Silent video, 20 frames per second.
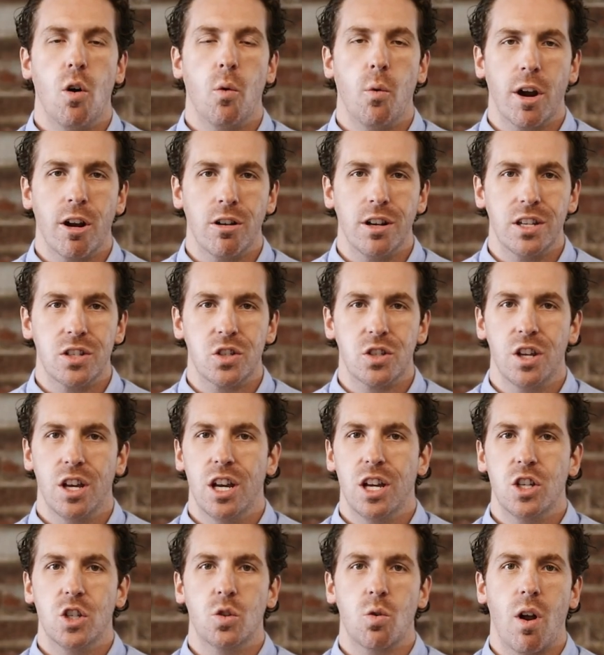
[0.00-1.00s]
awareness
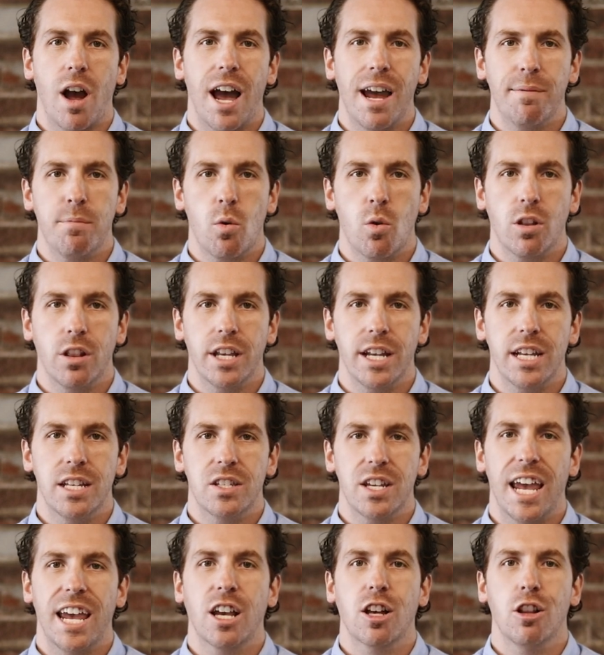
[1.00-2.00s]
drive more leads,
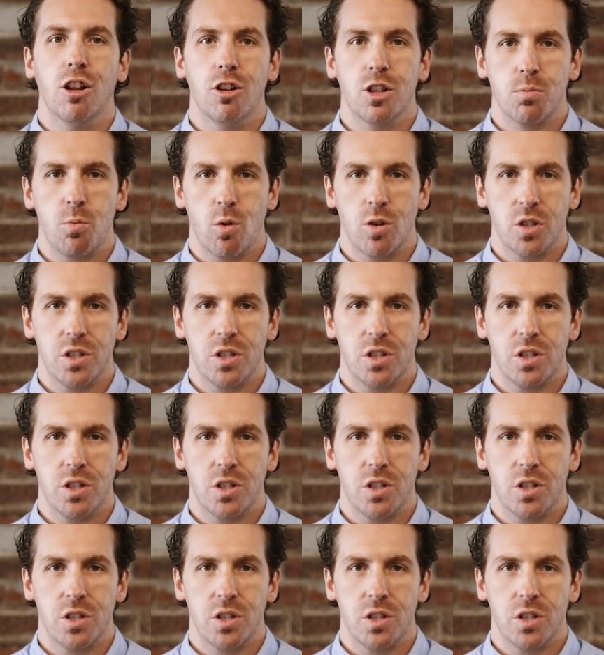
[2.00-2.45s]
and close more